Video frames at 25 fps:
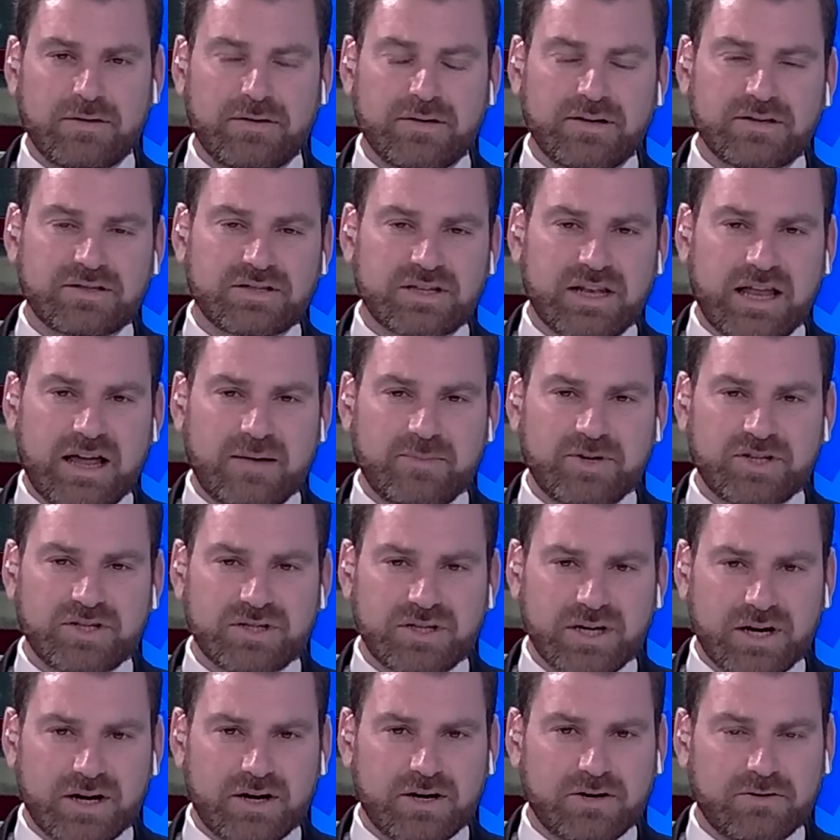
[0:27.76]
the
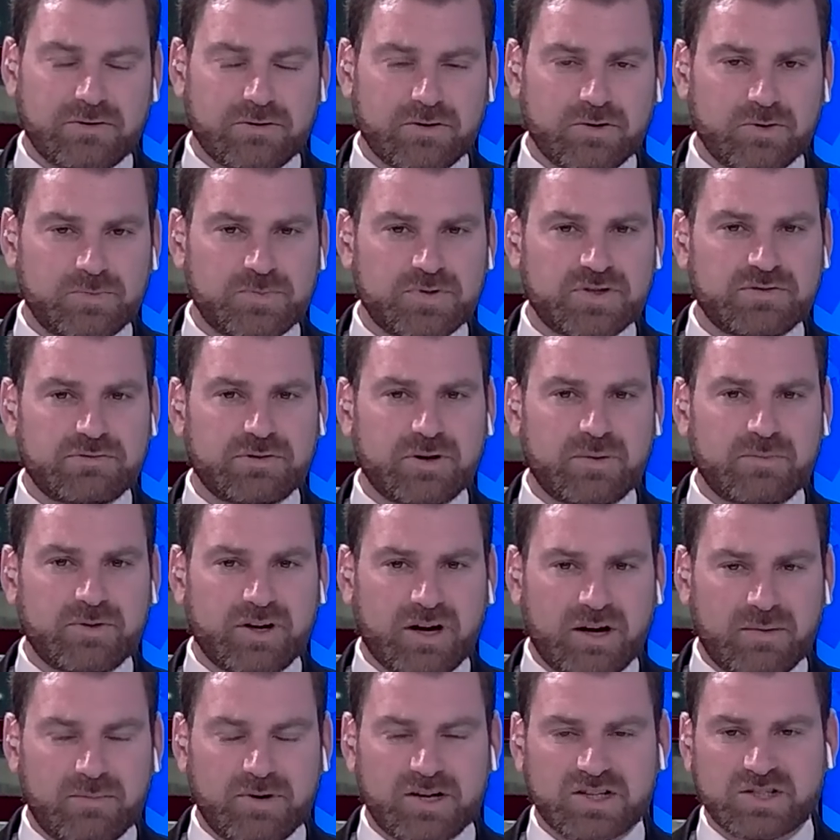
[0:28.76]
Islamist terror groups from
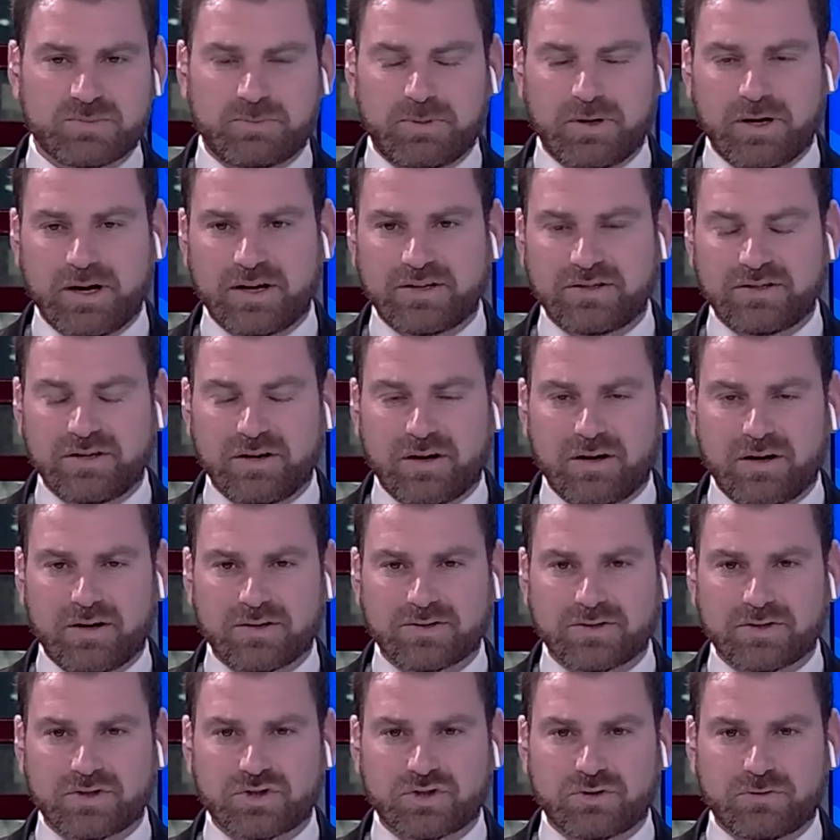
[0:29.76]
the Hamas-plagued
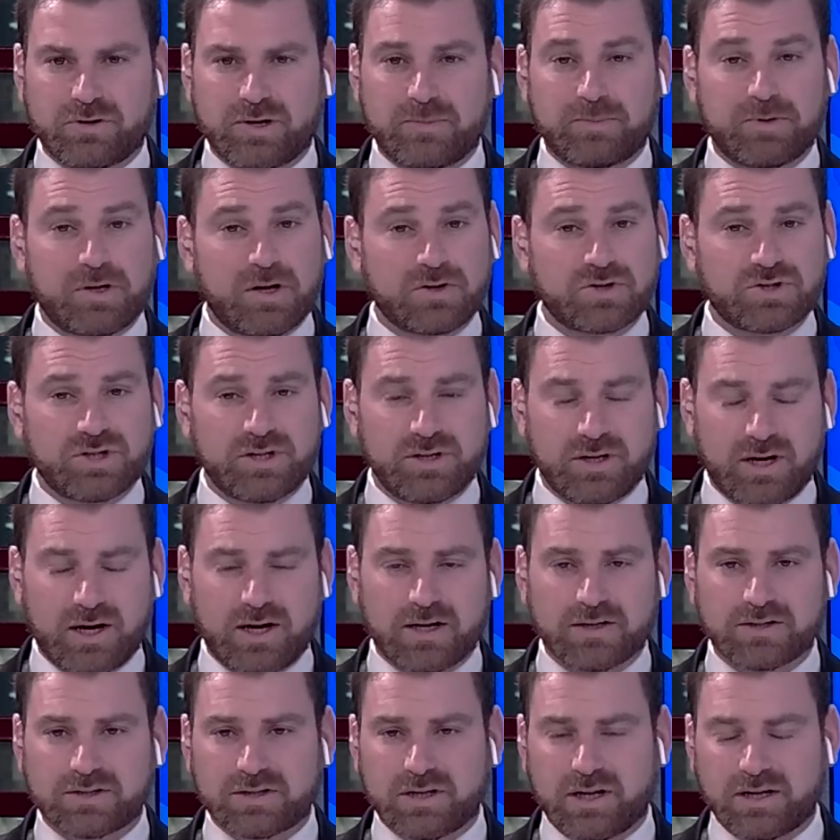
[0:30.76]
Gaza Strip launched an
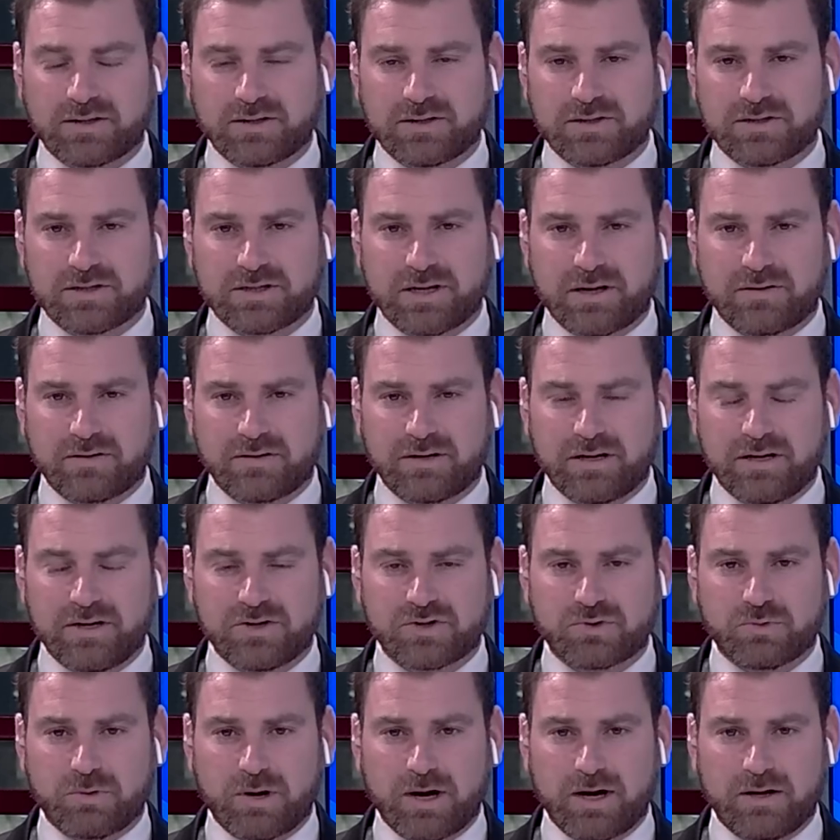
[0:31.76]
onslaught on southern
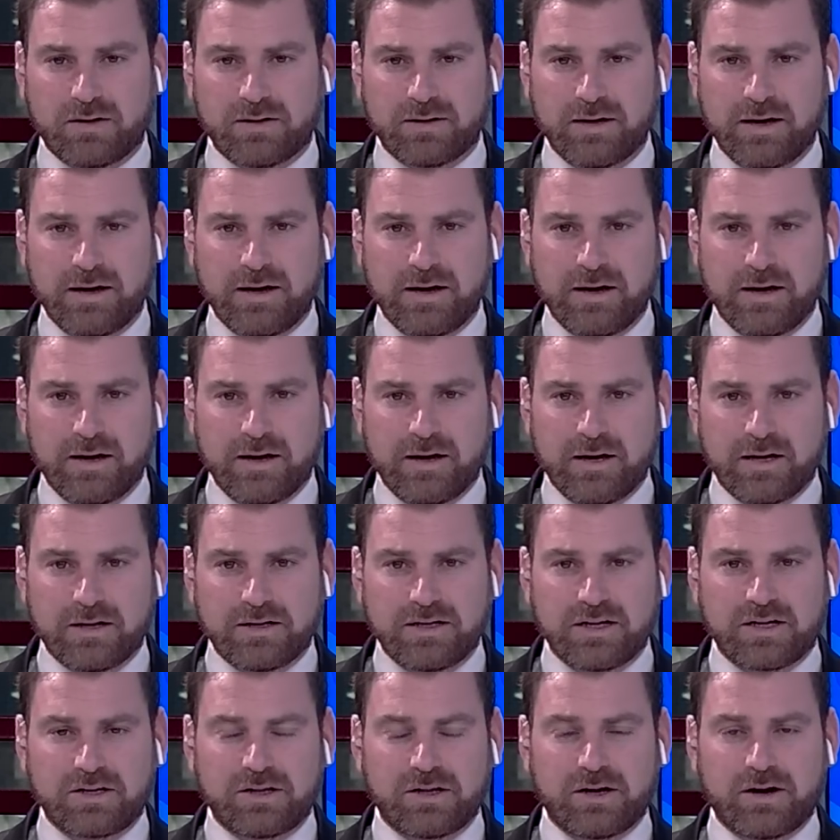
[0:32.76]
Israel,
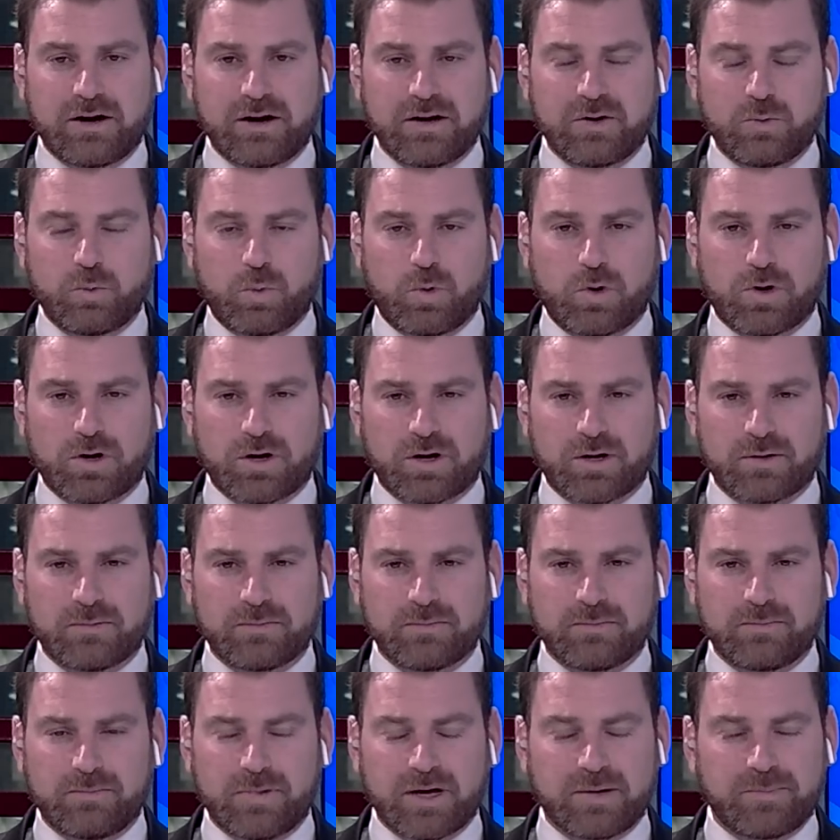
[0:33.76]
declaring war
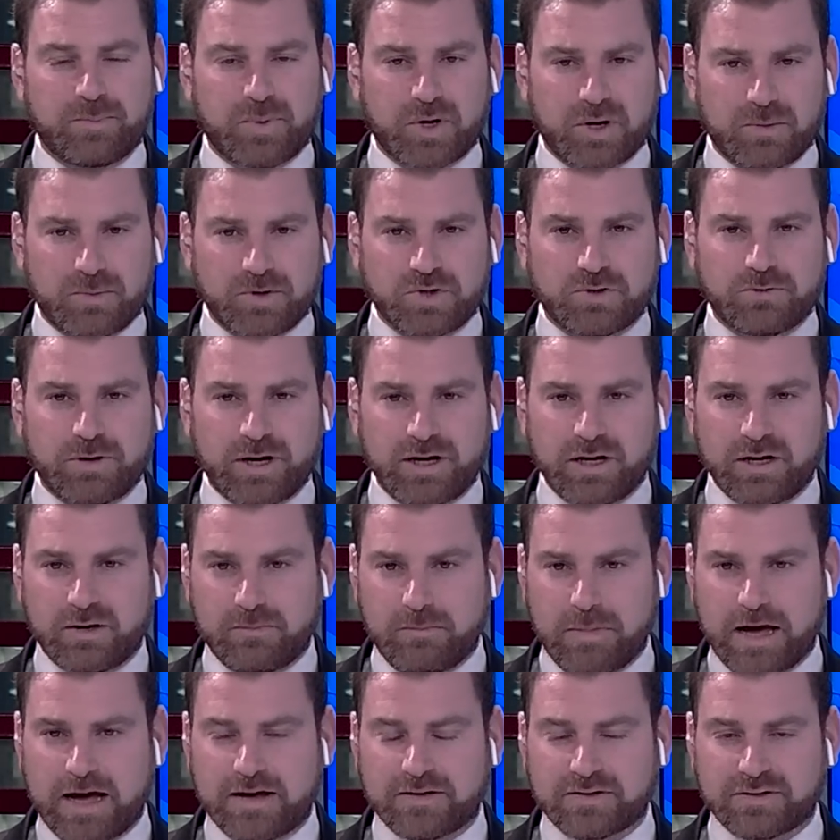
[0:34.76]
by perpetrating a
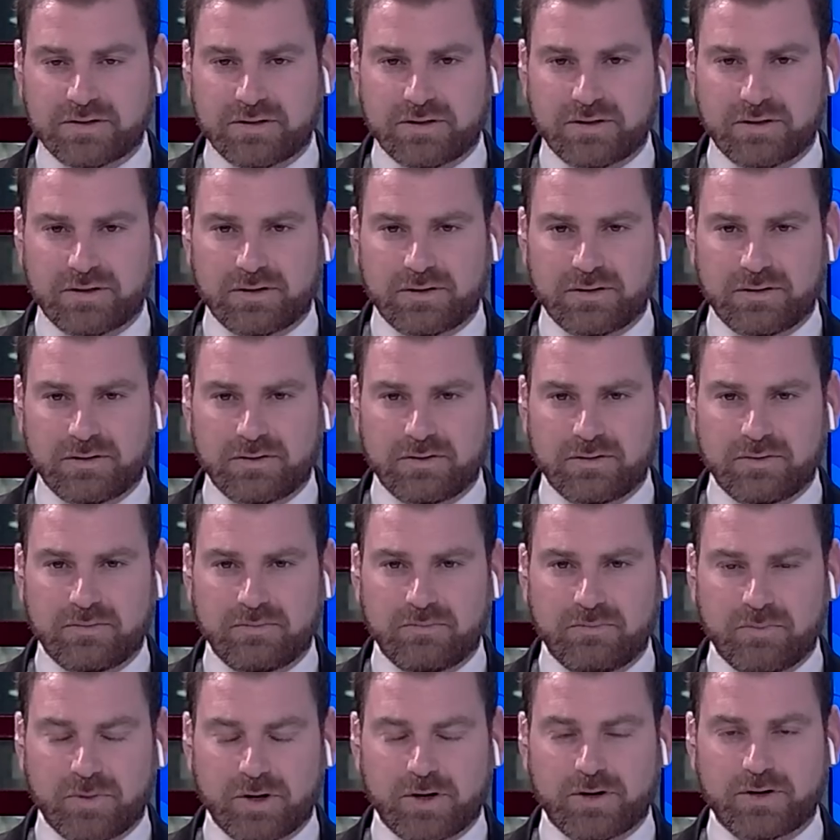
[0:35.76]
massacre,
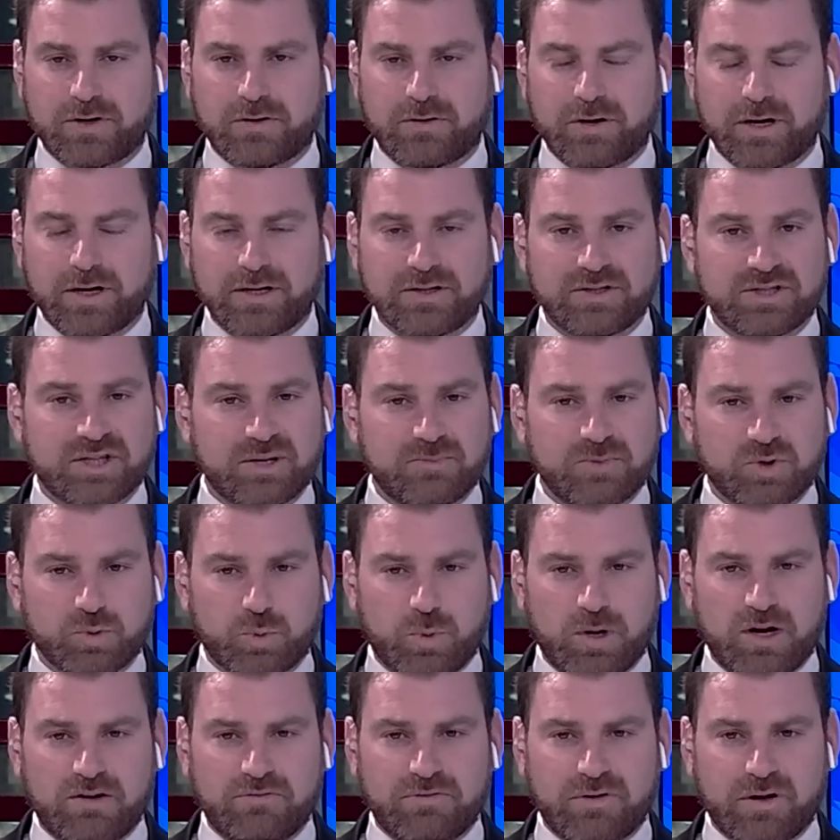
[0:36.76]
murdering some
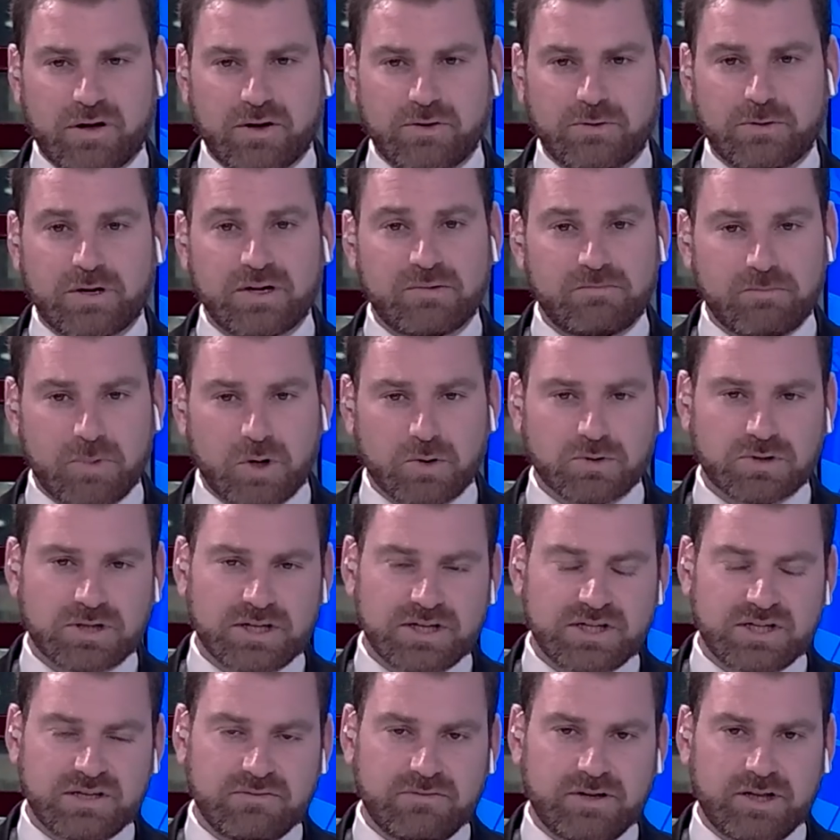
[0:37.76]
1,200
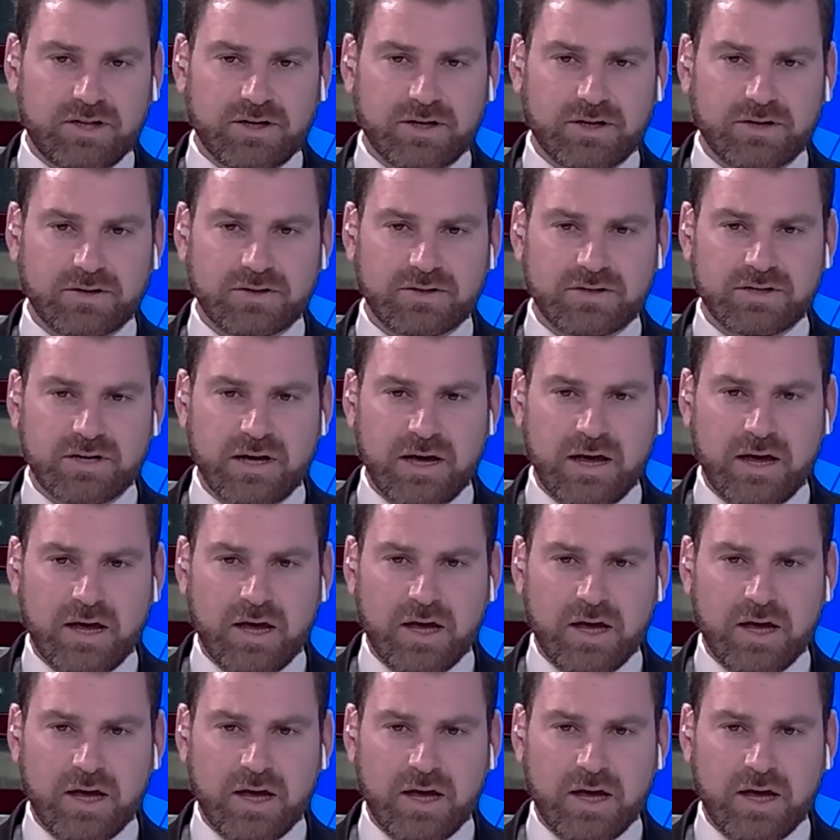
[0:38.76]
mostly civilians,